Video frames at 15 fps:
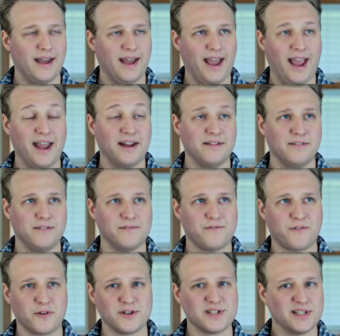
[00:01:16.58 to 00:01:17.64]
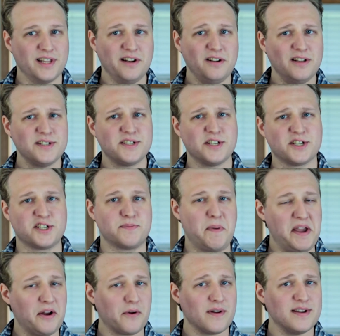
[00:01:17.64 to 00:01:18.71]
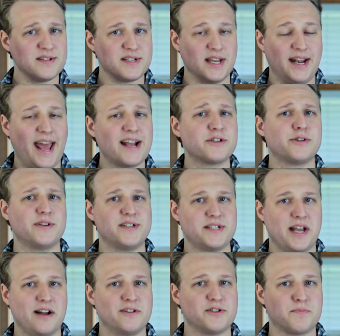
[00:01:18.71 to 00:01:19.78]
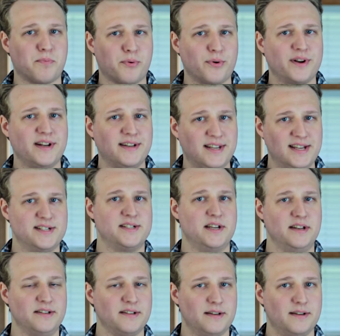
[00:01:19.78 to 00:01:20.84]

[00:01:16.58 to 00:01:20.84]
And for as little as the speaker is, it actually sounds pretty decent.